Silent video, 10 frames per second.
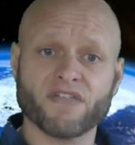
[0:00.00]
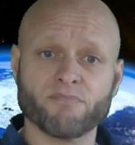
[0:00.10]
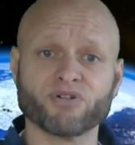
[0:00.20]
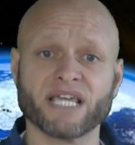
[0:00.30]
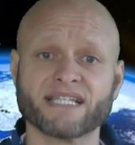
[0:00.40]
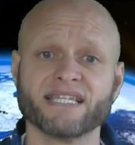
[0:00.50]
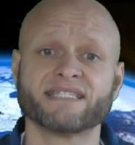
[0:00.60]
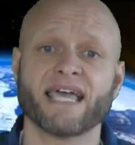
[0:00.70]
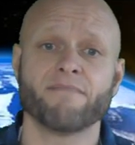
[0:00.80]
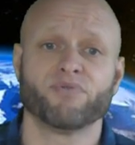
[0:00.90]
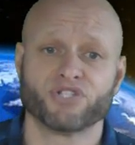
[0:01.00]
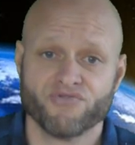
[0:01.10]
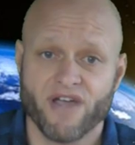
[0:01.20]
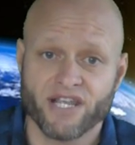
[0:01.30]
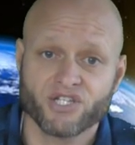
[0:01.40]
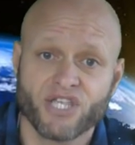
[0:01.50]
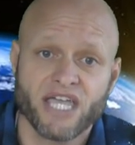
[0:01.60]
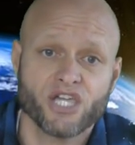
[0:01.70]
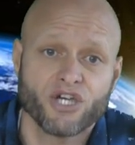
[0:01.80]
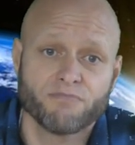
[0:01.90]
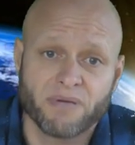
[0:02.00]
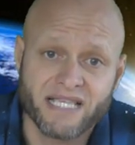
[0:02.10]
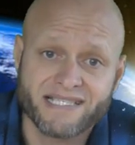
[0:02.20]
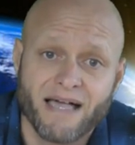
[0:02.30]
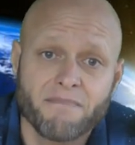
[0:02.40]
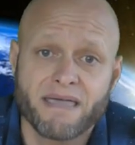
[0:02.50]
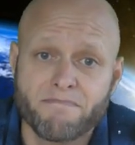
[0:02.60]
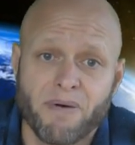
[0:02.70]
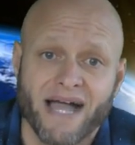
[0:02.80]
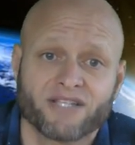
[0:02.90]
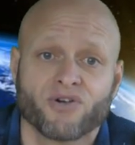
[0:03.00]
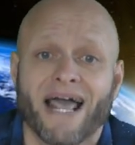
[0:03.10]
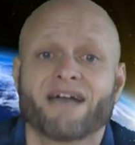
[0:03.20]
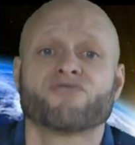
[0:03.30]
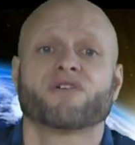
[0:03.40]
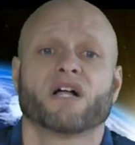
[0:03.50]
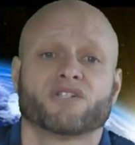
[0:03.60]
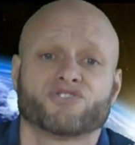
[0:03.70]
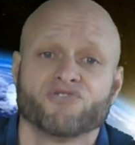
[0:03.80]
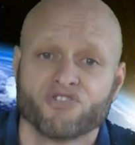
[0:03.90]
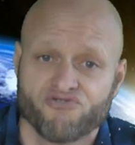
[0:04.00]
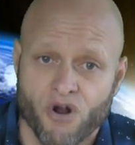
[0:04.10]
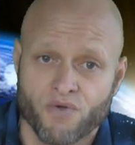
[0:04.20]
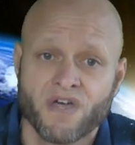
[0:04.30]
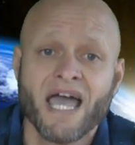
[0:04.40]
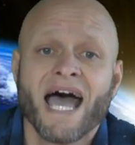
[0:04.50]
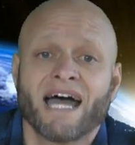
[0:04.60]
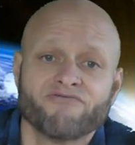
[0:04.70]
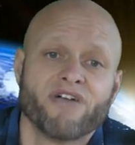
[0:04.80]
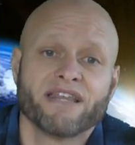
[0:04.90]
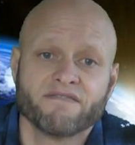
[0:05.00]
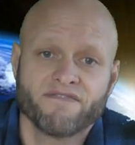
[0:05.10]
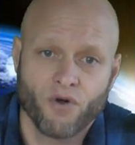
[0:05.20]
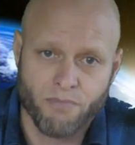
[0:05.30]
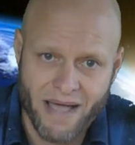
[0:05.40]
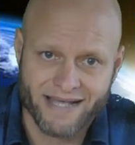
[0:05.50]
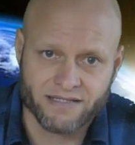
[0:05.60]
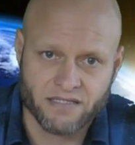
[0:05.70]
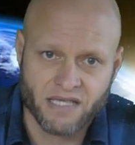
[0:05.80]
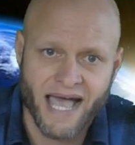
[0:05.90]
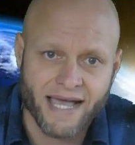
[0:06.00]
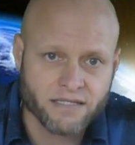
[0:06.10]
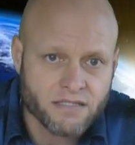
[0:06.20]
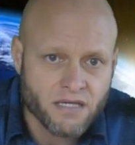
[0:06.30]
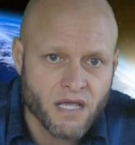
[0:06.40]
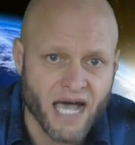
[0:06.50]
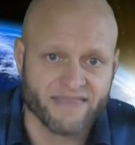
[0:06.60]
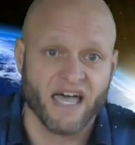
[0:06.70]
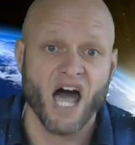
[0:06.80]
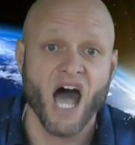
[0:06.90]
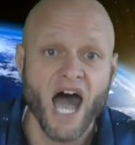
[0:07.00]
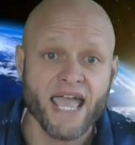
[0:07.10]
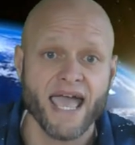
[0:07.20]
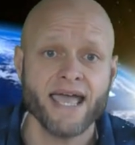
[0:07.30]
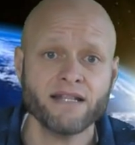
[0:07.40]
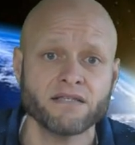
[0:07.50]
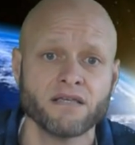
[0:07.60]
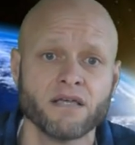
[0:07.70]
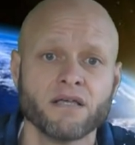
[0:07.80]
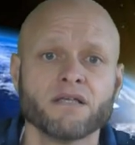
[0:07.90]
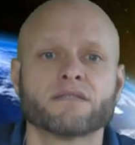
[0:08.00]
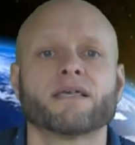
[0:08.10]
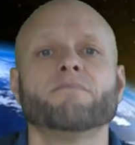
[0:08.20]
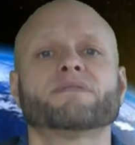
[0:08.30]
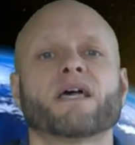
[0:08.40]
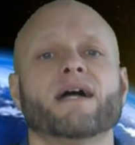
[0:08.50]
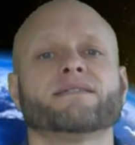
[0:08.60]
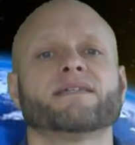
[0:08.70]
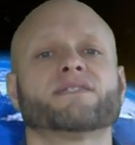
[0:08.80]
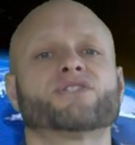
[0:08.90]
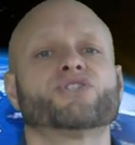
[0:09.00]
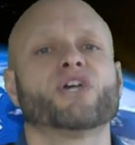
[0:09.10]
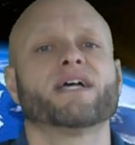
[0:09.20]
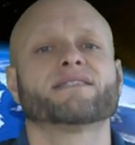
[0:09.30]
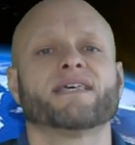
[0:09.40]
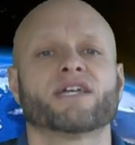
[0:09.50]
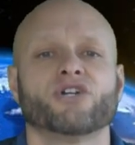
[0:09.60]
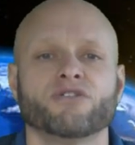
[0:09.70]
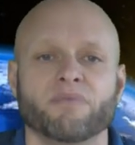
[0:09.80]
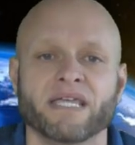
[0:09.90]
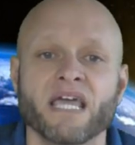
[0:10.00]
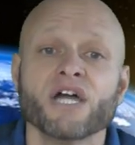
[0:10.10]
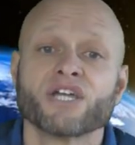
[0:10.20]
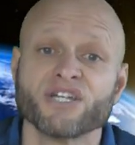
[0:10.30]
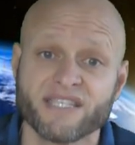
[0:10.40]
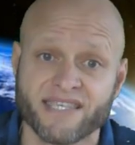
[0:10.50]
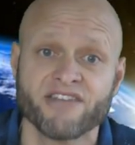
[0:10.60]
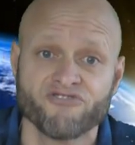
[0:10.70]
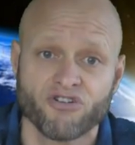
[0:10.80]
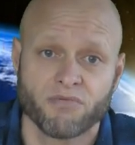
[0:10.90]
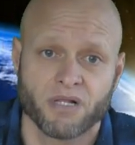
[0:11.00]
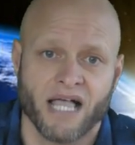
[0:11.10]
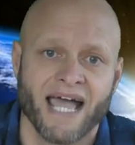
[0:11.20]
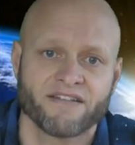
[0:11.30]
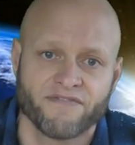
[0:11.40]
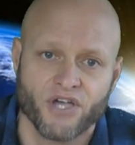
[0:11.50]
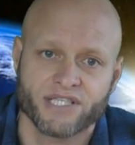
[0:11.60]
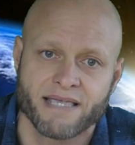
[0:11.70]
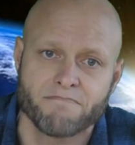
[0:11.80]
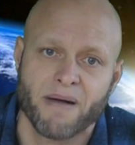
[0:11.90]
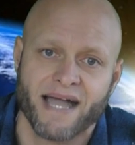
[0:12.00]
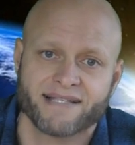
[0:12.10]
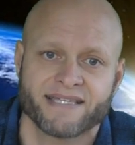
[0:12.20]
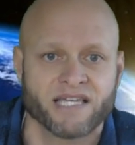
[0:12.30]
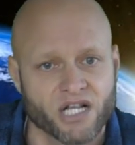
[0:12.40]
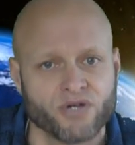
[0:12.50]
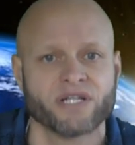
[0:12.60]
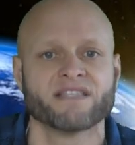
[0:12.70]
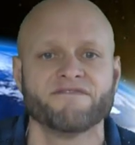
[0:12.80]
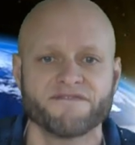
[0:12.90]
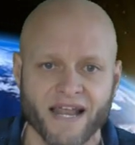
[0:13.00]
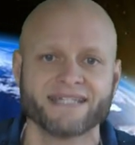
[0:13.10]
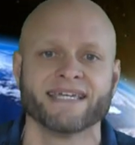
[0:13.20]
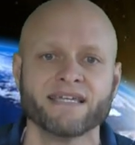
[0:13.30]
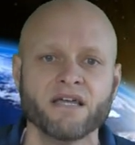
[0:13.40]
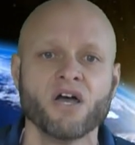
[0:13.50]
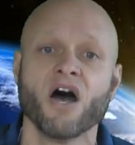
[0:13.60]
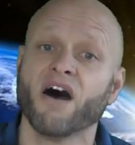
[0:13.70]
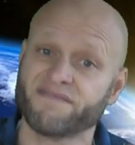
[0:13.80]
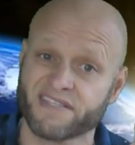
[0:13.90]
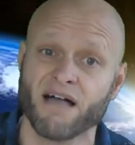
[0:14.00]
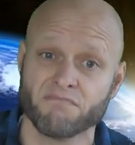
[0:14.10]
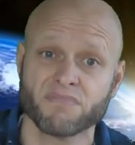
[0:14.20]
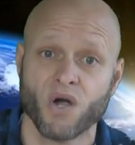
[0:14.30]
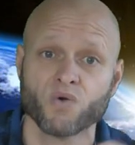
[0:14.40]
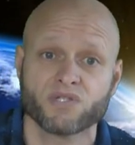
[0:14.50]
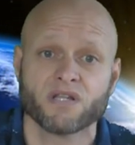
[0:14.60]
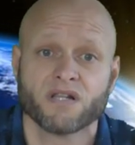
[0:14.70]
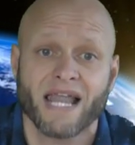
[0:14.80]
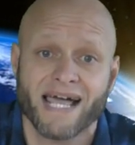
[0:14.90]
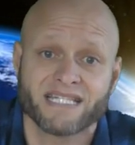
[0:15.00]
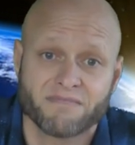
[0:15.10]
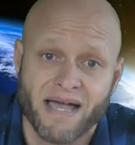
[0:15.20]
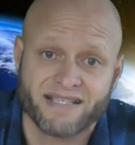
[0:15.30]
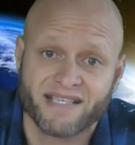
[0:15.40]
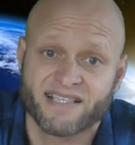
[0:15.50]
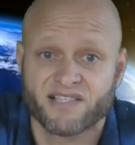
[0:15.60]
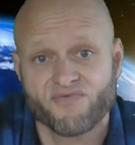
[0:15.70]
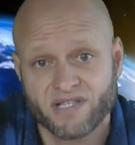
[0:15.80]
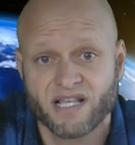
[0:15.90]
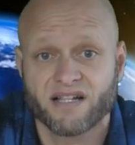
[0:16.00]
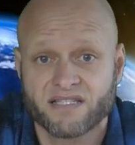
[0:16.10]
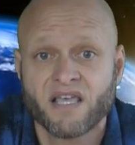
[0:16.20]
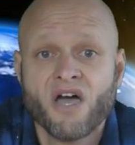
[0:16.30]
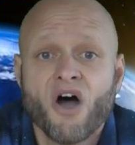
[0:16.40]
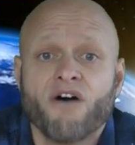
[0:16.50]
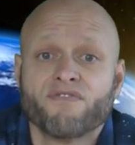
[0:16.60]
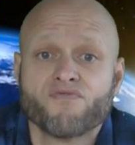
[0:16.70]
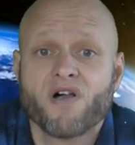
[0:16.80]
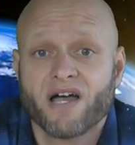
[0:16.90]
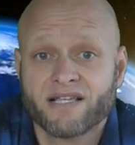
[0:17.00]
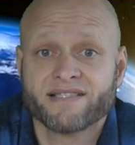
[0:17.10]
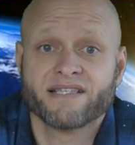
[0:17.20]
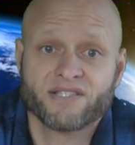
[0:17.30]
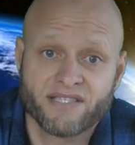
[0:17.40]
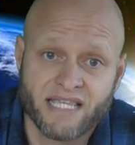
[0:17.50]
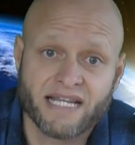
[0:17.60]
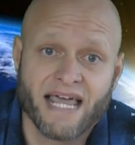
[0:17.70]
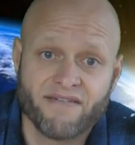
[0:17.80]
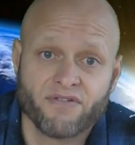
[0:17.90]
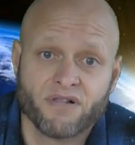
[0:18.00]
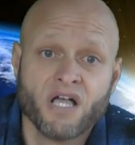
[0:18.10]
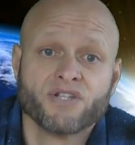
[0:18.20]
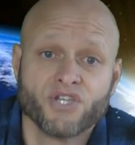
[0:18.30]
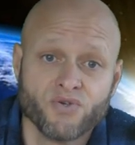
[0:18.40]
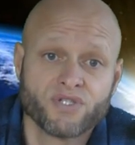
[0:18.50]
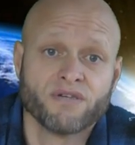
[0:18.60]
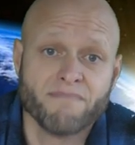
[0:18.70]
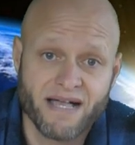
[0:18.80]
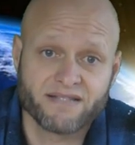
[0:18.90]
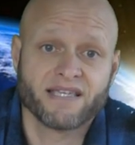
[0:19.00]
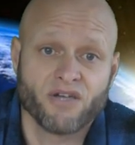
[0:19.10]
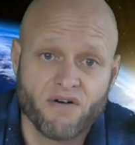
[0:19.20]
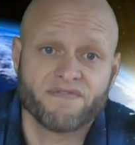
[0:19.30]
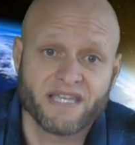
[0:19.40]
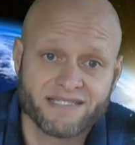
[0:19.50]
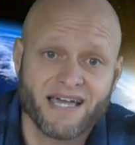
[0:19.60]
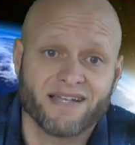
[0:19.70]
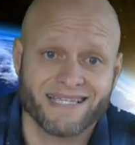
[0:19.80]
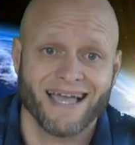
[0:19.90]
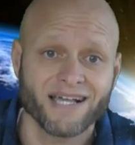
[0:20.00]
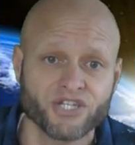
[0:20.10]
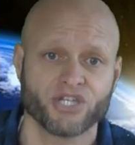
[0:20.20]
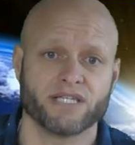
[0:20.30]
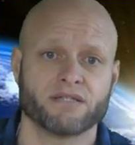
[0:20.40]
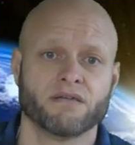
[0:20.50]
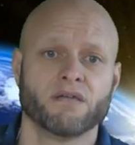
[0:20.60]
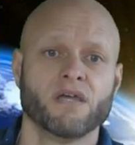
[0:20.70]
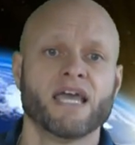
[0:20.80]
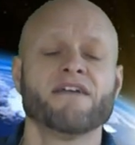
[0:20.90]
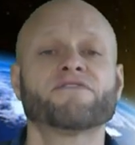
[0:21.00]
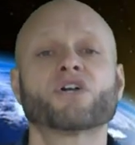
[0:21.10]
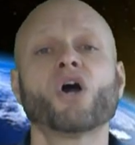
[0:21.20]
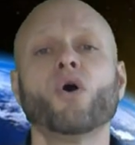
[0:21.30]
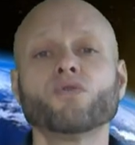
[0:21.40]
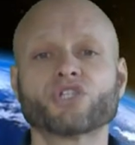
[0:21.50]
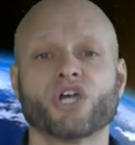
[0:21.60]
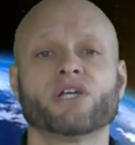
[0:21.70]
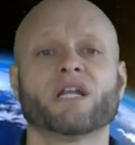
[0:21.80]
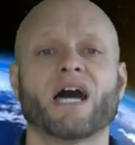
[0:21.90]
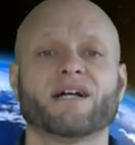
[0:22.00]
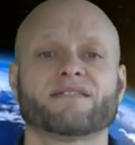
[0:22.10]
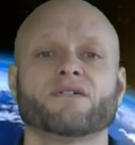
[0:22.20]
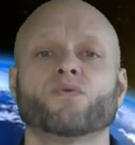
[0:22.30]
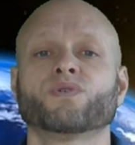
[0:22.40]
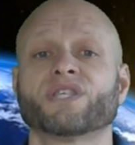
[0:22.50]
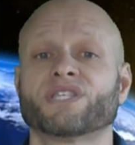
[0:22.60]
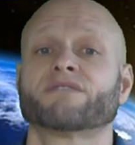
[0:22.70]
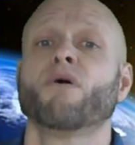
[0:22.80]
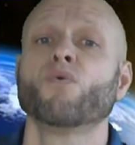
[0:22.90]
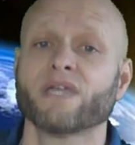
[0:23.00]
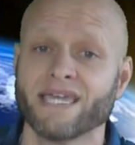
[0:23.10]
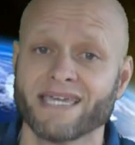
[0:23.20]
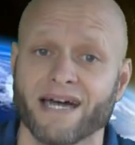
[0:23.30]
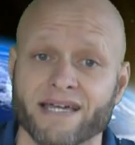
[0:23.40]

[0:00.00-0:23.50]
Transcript: of the predicted temperature range there could be some impact on agricultural growth and rainfall patterns and at the high end some scientists suggest there could be considerable adverse impact, including the flooding of some coastal landmasses as a result of a rise in sea level due to melting of the Antarctic ice sheet. If the Coal Journal article was the smoking